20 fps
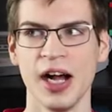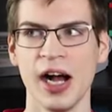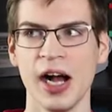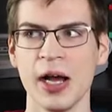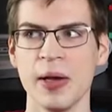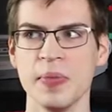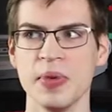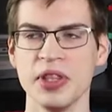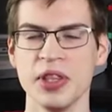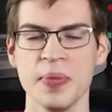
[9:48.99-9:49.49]

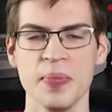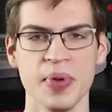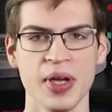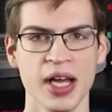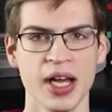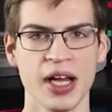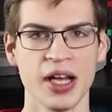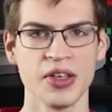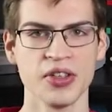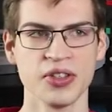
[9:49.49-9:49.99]
I'm in the
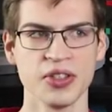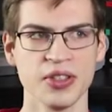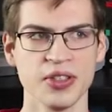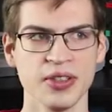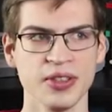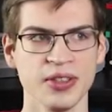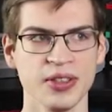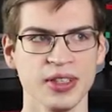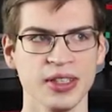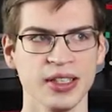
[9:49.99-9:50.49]
past
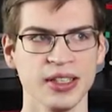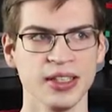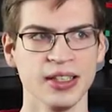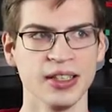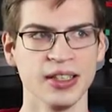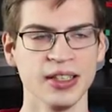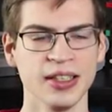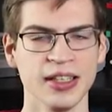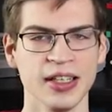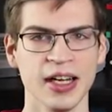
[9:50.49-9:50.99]
and
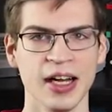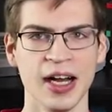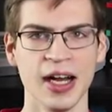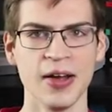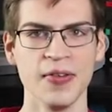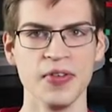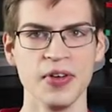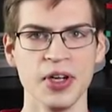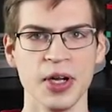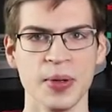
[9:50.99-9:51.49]
I
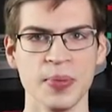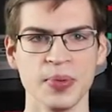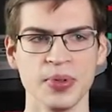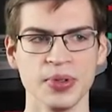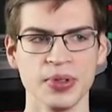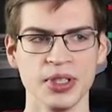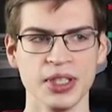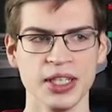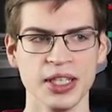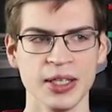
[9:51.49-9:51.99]
haven't
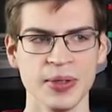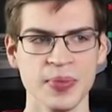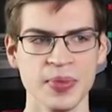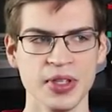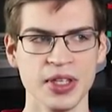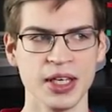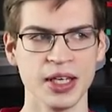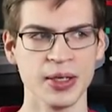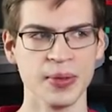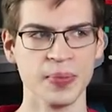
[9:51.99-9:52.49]
uploaded it
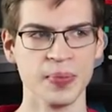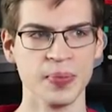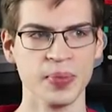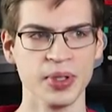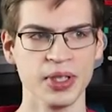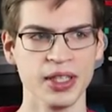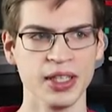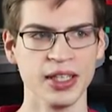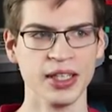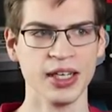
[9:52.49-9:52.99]
yet,
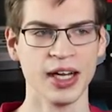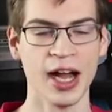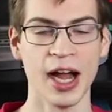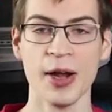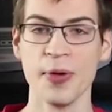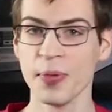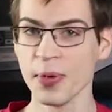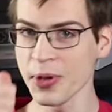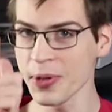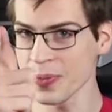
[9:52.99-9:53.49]
but
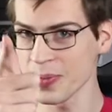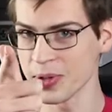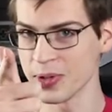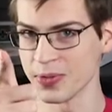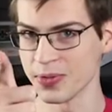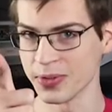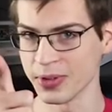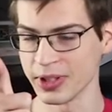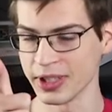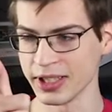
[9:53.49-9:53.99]
I will be
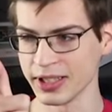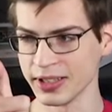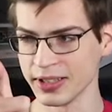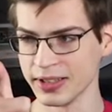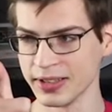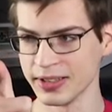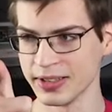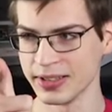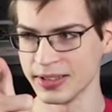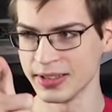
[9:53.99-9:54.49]
free.
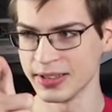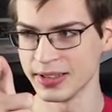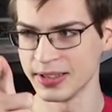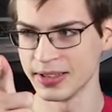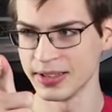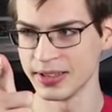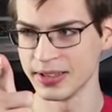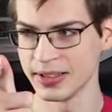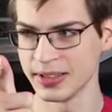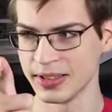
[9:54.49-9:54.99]

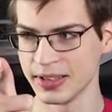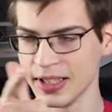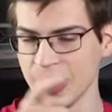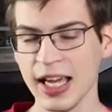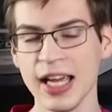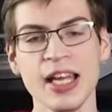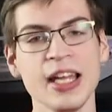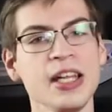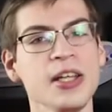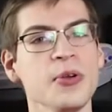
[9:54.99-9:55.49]

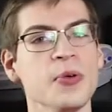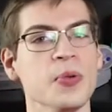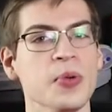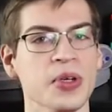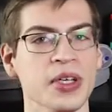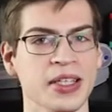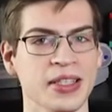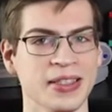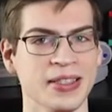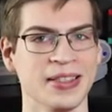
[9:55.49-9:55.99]

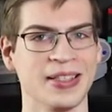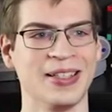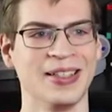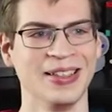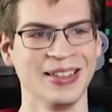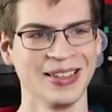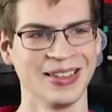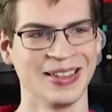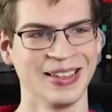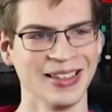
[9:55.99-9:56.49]
Anyways,
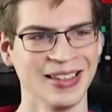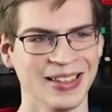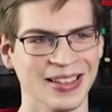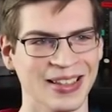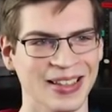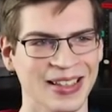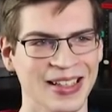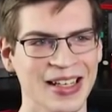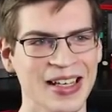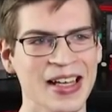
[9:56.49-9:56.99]
uh,
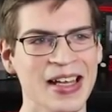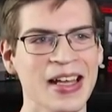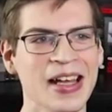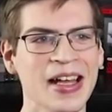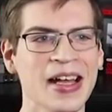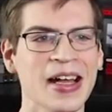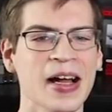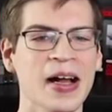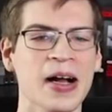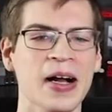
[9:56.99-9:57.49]

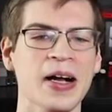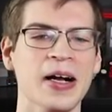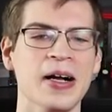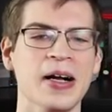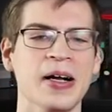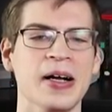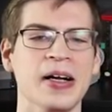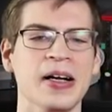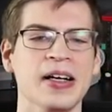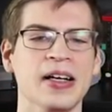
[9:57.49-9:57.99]

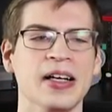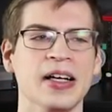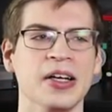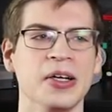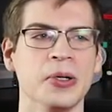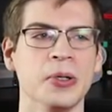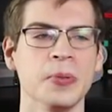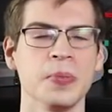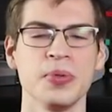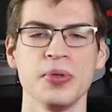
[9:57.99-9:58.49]
I uh,
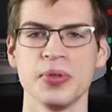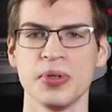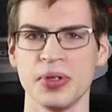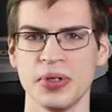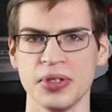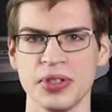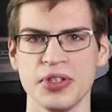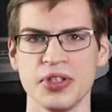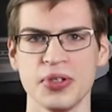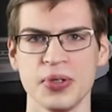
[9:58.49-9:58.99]
hope you
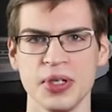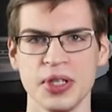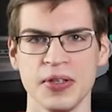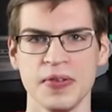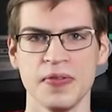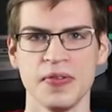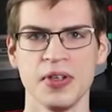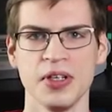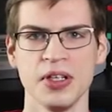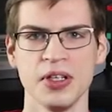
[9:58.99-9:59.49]
all enjoyed
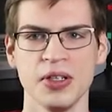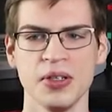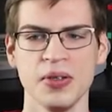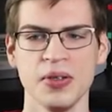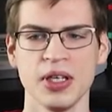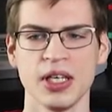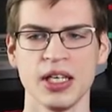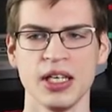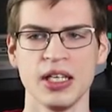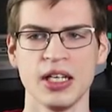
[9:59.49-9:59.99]
the
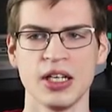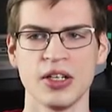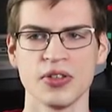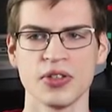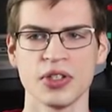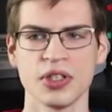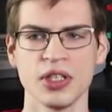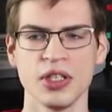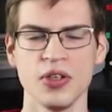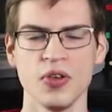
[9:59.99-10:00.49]
video, and I'll
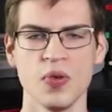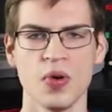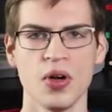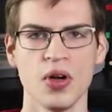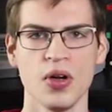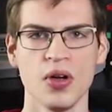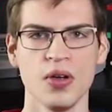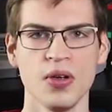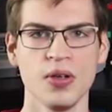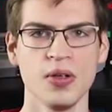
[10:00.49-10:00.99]
see you
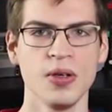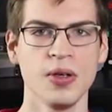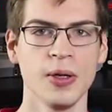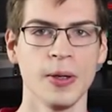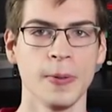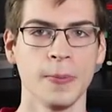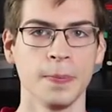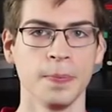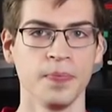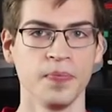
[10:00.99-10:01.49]
all
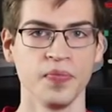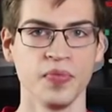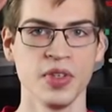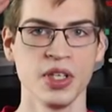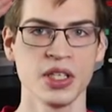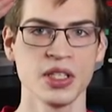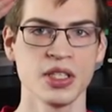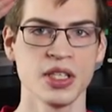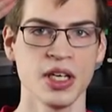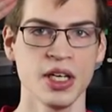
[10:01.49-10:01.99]

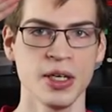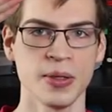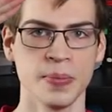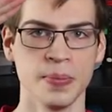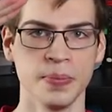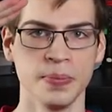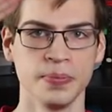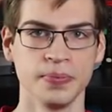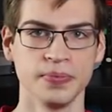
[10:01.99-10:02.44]
next time.